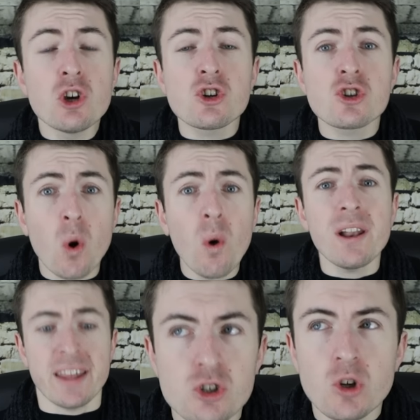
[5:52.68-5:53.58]

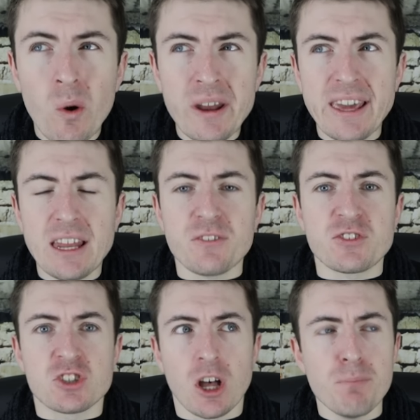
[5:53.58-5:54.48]
surely. Surely he'll have
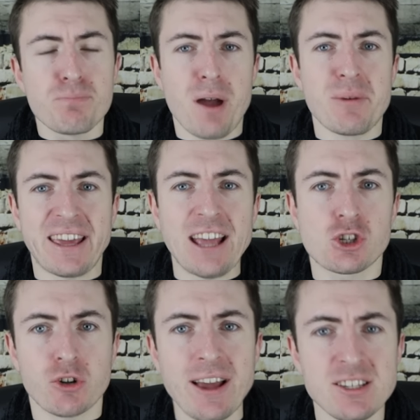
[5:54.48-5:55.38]
some Premier League
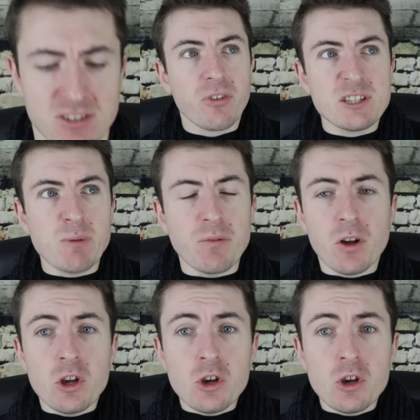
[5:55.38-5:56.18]
interest. Christ above,